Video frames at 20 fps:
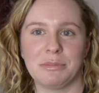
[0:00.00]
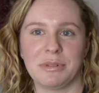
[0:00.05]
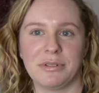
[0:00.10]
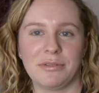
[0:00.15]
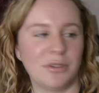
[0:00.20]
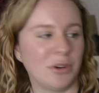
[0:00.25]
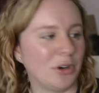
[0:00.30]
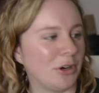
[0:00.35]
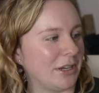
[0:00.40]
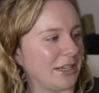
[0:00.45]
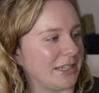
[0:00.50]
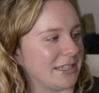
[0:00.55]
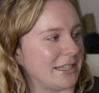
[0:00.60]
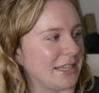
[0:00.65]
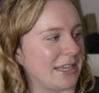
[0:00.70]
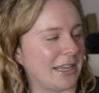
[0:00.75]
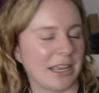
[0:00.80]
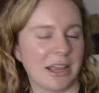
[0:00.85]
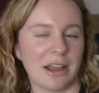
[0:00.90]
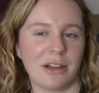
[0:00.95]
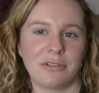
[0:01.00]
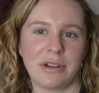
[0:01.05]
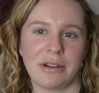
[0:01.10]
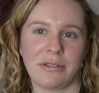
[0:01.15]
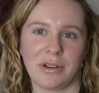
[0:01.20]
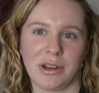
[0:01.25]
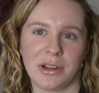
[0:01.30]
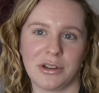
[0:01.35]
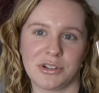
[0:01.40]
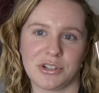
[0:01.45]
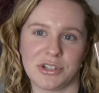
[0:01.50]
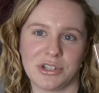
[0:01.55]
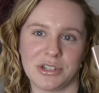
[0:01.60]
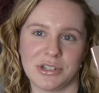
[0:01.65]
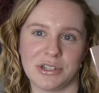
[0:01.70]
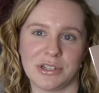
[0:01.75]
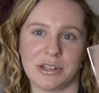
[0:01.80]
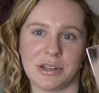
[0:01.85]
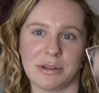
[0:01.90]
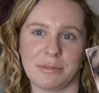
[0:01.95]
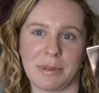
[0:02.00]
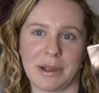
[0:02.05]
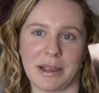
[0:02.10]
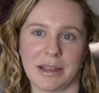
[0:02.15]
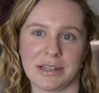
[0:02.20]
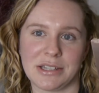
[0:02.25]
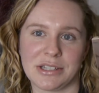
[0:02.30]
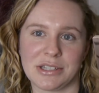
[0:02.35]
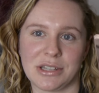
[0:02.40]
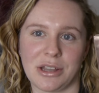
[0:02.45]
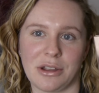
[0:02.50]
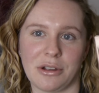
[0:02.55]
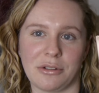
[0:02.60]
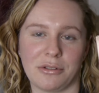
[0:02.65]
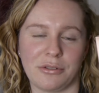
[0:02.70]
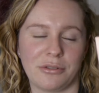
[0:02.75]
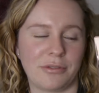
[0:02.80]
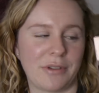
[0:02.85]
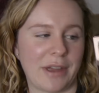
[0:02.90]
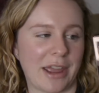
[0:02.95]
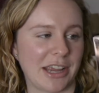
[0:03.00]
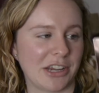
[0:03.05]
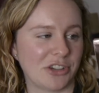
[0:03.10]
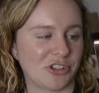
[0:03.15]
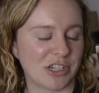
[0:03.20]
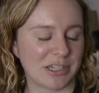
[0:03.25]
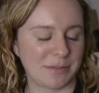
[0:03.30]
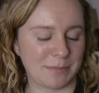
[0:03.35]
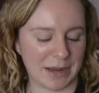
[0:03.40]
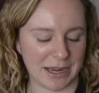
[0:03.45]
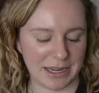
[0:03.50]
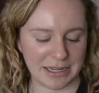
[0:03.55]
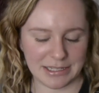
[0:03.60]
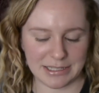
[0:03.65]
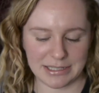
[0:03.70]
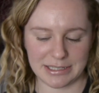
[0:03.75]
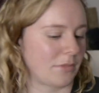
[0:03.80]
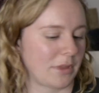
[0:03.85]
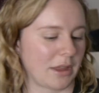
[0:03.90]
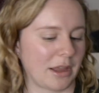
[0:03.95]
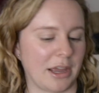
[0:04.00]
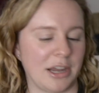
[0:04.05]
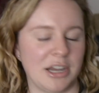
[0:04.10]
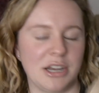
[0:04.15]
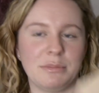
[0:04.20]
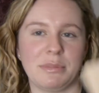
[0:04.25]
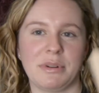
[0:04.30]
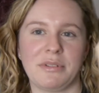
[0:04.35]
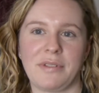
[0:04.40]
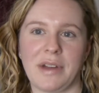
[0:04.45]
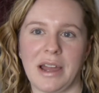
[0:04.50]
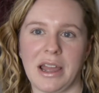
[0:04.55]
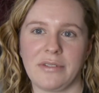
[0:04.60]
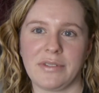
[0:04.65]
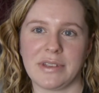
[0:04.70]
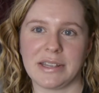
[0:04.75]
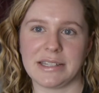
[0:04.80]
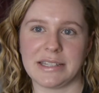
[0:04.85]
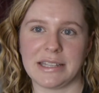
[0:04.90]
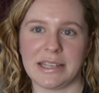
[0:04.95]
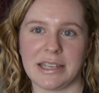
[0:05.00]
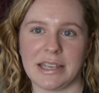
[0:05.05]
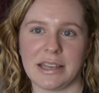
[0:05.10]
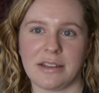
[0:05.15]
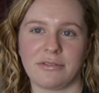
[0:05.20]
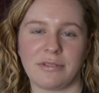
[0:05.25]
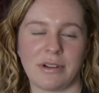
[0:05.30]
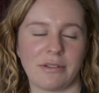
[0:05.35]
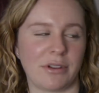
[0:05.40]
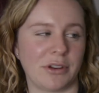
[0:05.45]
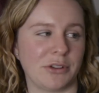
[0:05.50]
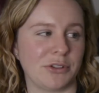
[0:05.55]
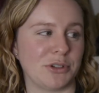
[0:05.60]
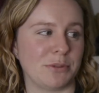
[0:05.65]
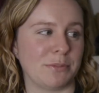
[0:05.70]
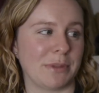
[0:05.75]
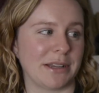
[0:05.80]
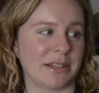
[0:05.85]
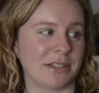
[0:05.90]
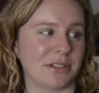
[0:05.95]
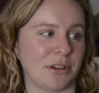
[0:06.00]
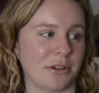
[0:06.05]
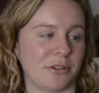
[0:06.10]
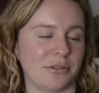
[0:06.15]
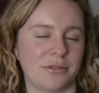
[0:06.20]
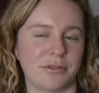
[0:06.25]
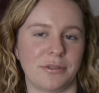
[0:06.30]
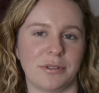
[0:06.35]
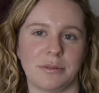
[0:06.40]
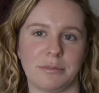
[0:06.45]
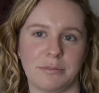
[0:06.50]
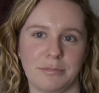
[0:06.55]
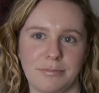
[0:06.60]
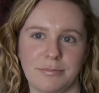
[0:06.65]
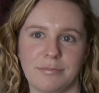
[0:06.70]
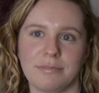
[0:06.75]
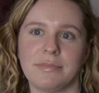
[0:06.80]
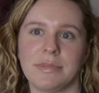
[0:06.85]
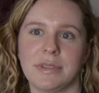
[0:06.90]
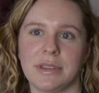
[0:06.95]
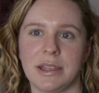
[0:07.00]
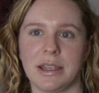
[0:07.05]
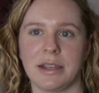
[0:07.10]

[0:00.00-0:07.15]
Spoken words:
4 is the Revolution by Soph Extra Spice. And number 5 is the Revolution by Soph, the